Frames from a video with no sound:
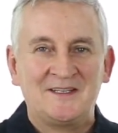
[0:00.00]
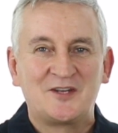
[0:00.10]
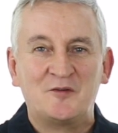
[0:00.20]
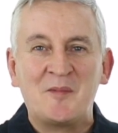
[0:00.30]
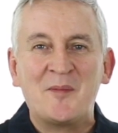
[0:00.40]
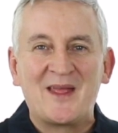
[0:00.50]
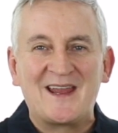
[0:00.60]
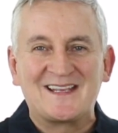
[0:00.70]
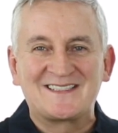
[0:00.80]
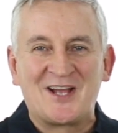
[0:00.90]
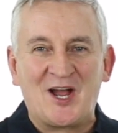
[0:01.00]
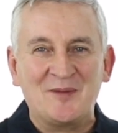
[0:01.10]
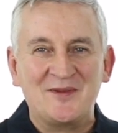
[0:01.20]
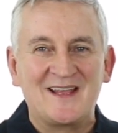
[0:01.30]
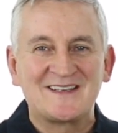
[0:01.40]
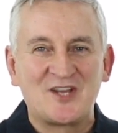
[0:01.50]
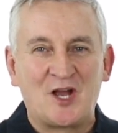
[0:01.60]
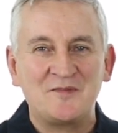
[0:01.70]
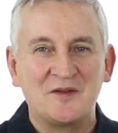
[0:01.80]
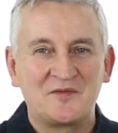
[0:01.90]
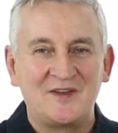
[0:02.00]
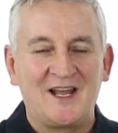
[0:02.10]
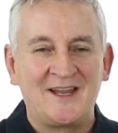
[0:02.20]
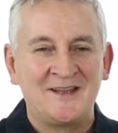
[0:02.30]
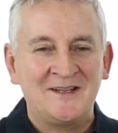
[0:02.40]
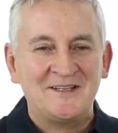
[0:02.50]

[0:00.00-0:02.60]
So remember next time you're feeling